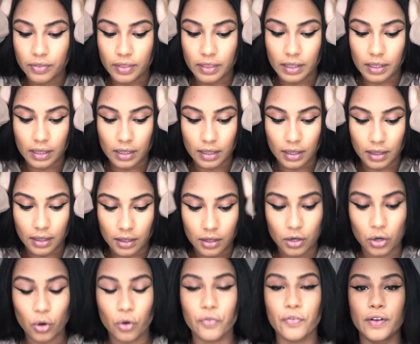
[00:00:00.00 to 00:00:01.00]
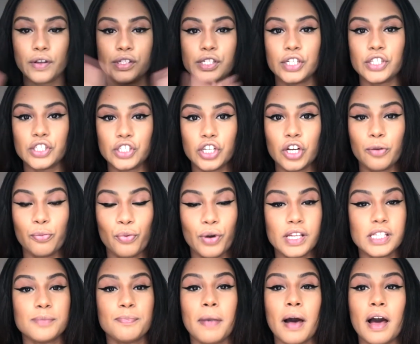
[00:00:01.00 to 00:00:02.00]
the No Filter Sheer
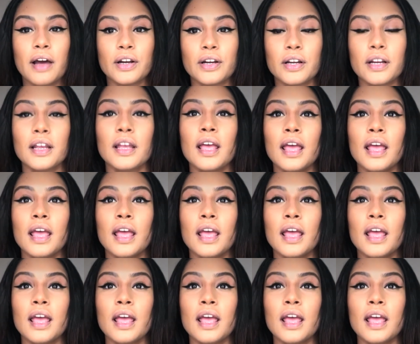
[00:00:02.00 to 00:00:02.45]
Press Powder,